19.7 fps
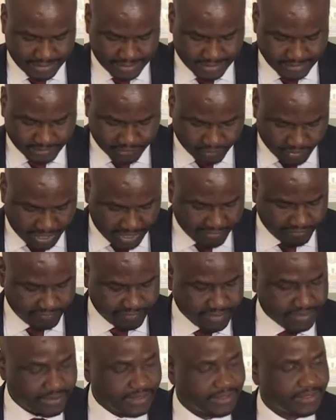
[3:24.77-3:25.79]
is
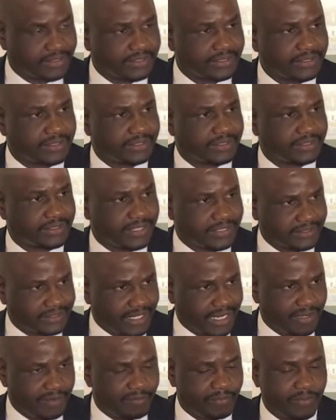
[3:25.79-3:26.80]
thriving,
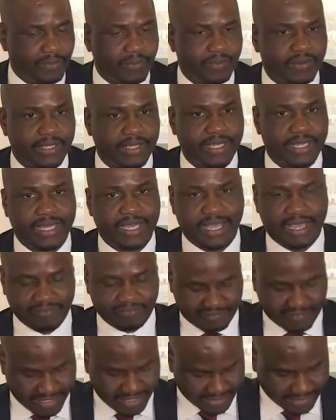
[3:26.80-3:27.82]
sustainable, and
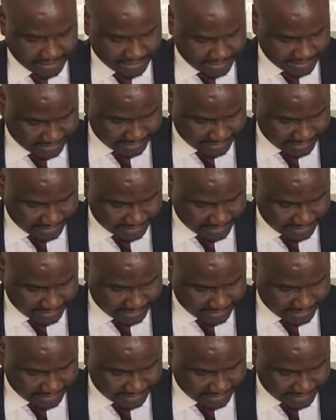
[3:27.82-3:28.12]
financially